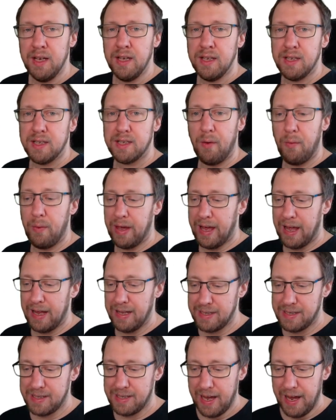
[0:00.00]
So we
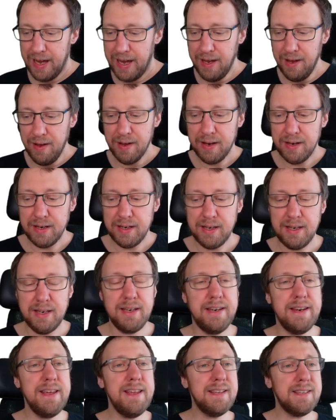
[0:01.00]
can say
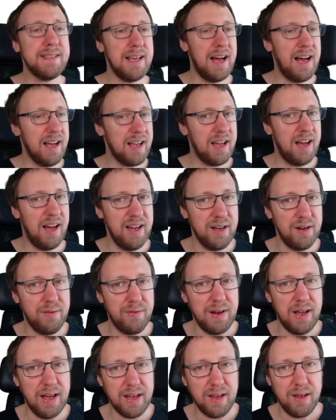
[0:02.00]
these are kind of
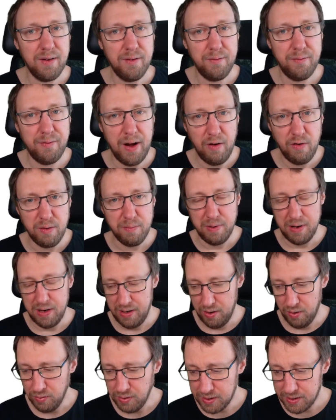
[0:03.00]
like variable
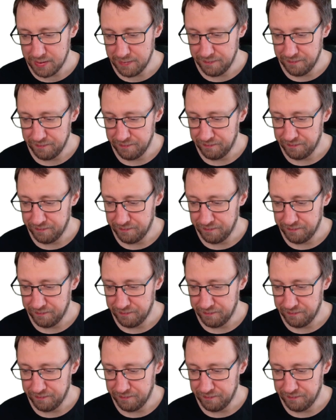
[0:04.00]
nodes,